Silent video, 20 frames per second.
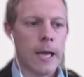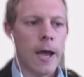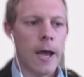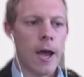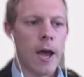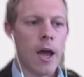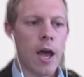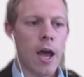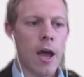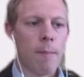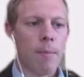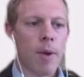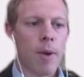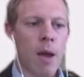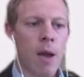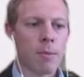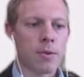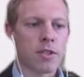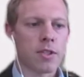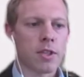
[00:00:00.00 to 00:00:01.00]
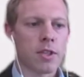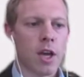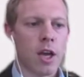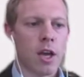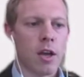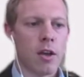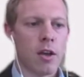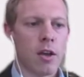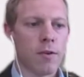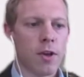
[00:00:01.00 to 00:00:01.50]
uh, and perhaps,
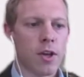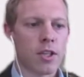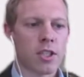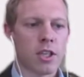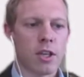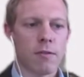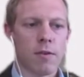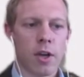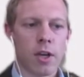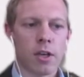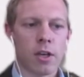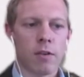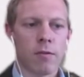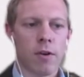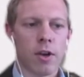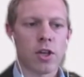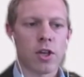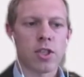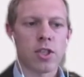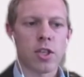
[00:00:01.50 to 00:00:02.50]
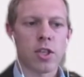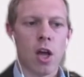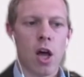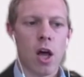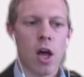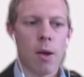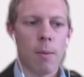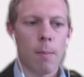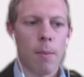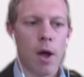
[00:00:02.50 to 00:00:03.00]
uh, firstly, if I, if I could
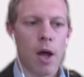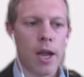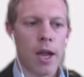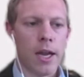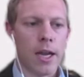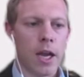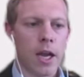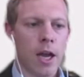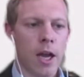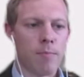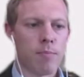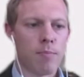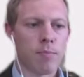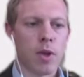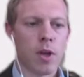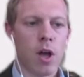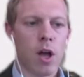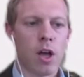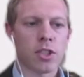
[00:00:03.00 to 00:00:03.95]
start by um,